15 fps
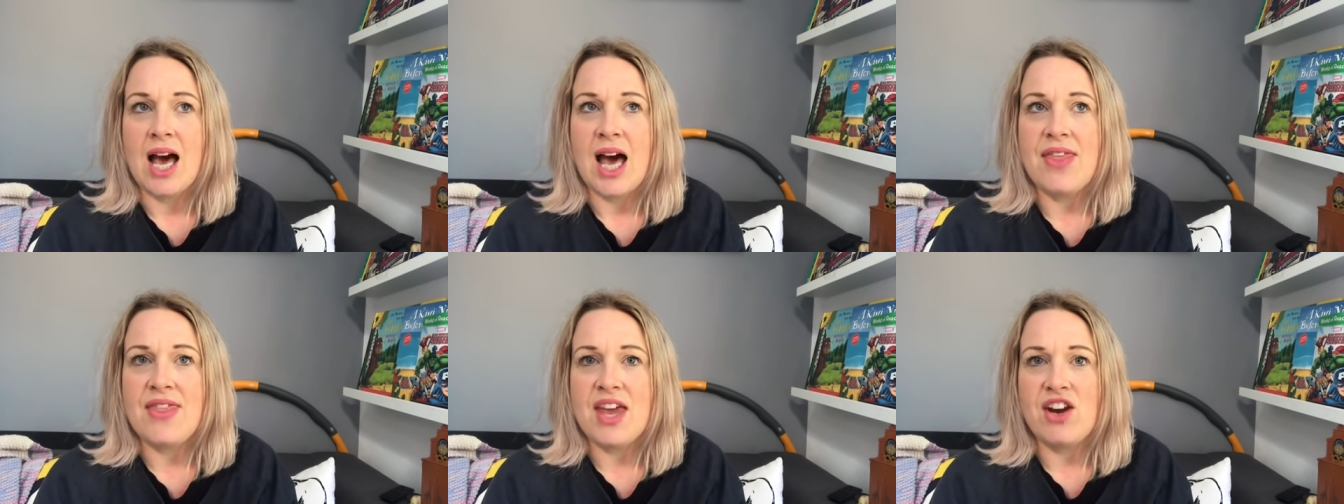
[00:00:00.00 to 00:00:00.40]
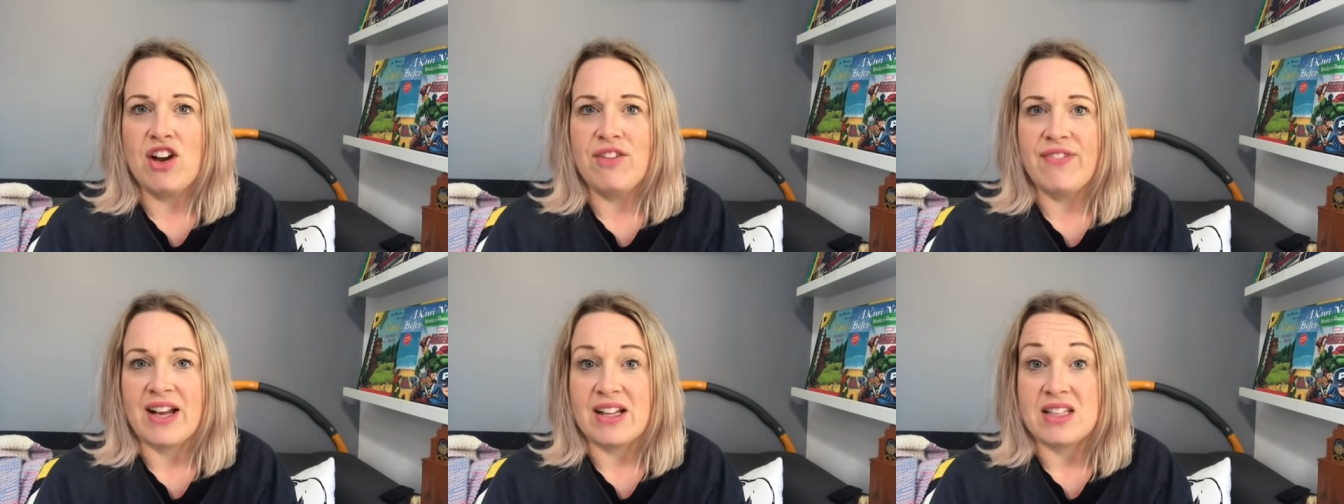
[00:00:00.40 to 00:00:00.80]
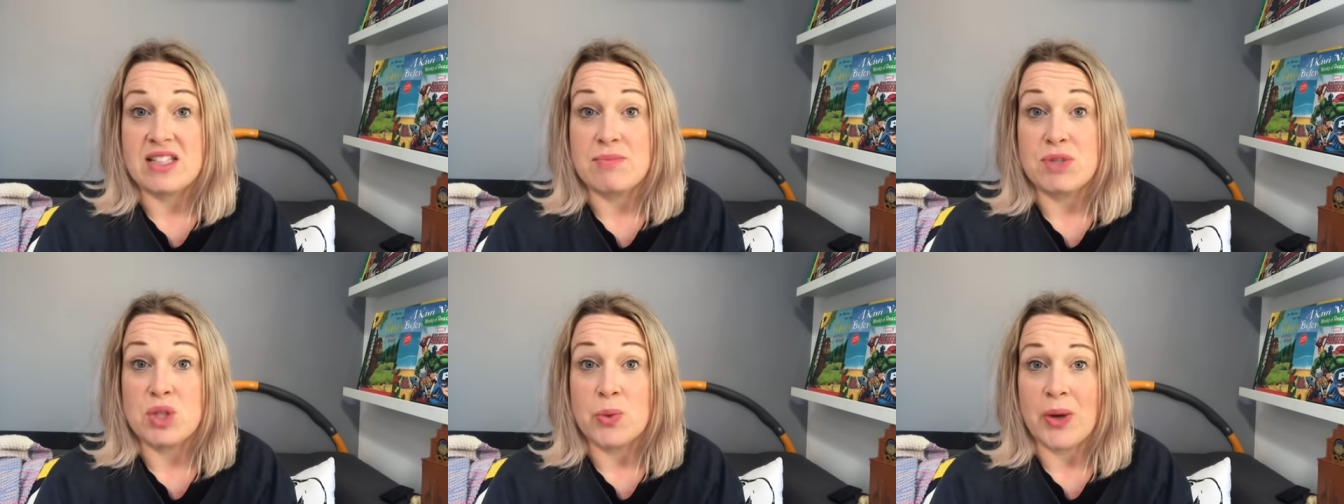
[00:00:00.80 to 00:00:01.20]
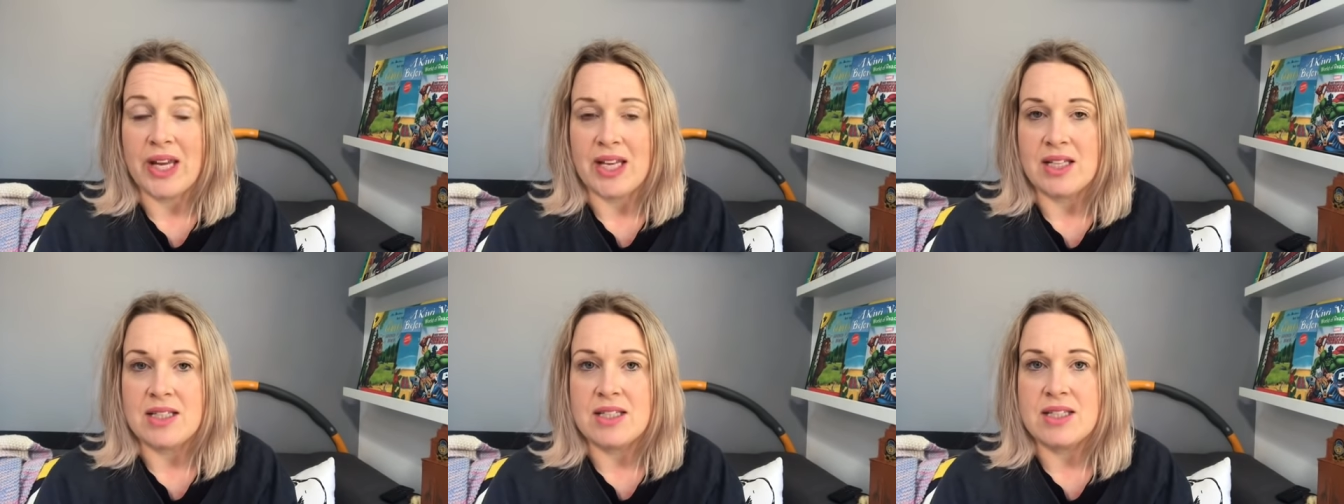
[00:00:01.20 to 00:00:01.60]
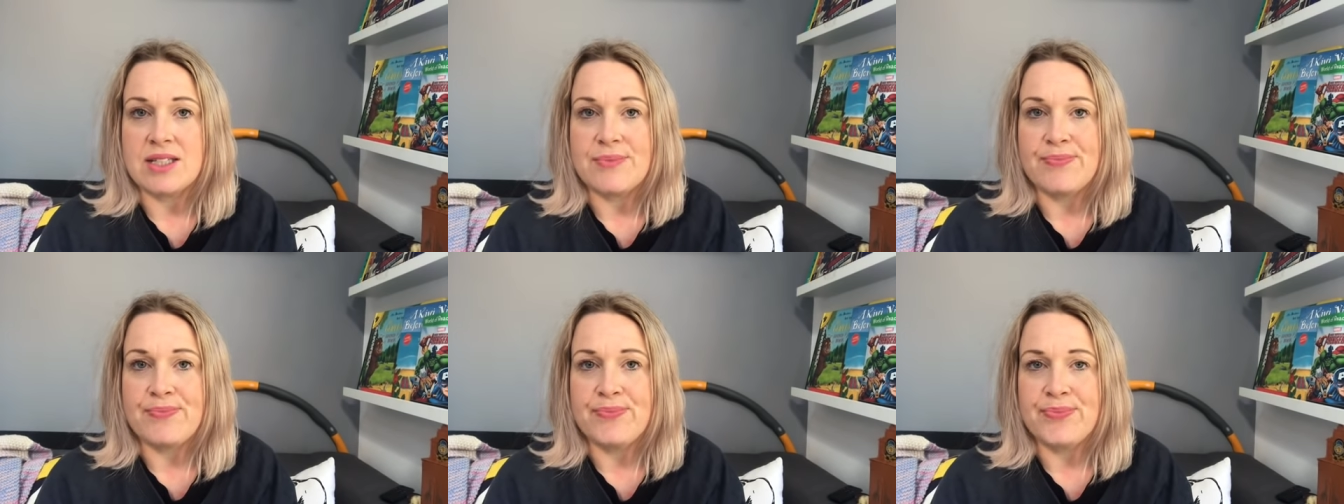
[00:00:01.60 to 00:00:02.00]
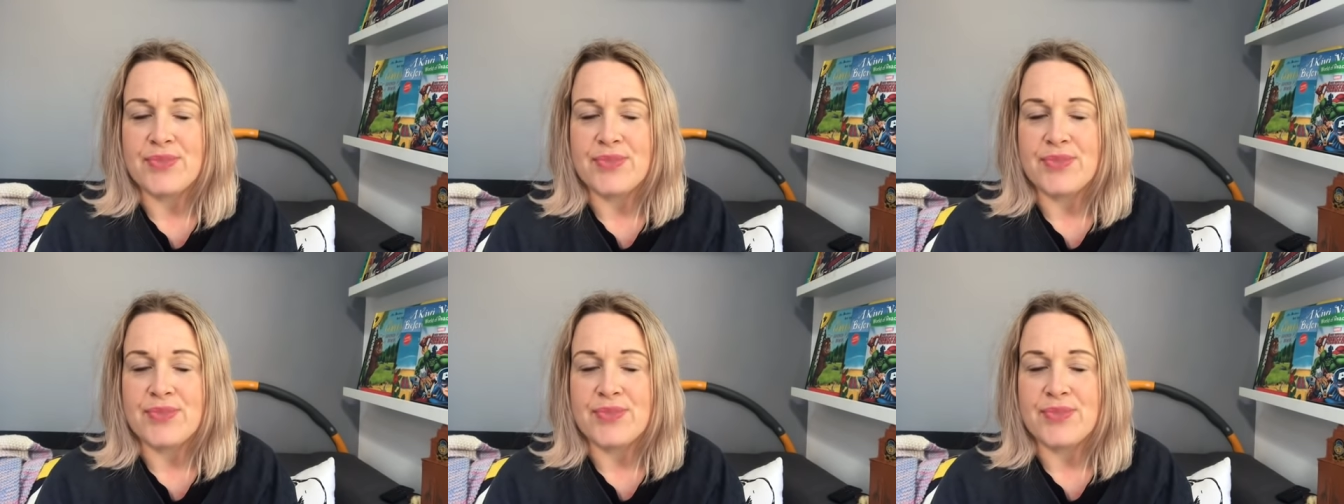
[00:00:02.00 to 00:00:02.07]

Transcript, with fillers: and then I found some sweets.